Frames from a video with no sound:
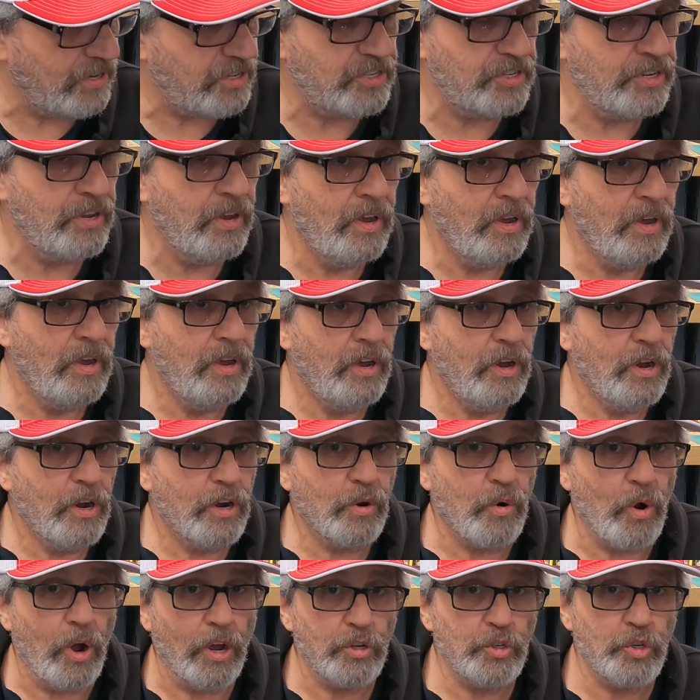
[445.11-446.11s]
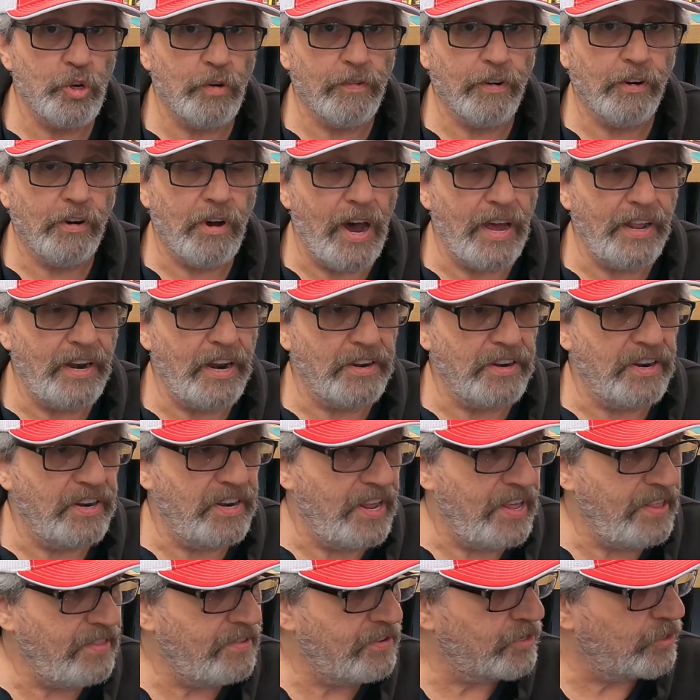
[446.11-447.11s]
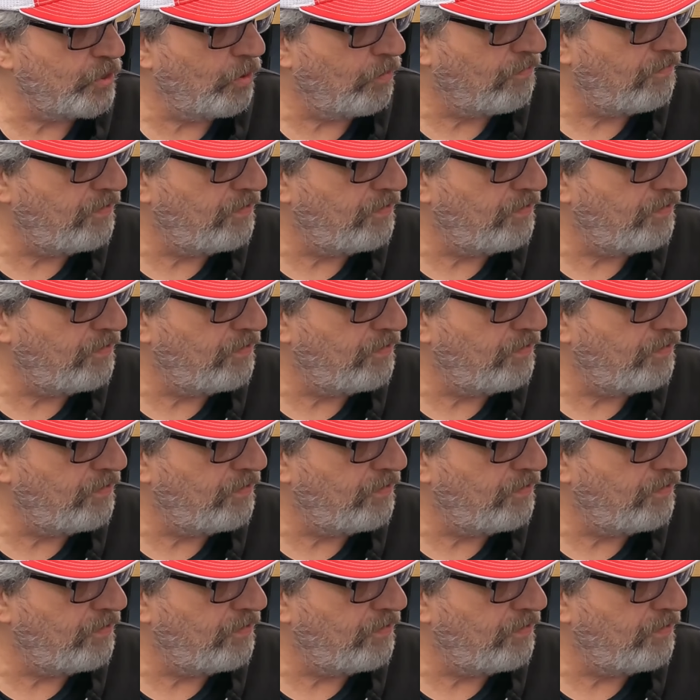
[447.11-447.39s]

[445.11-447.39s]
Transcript: this crossover line underneath so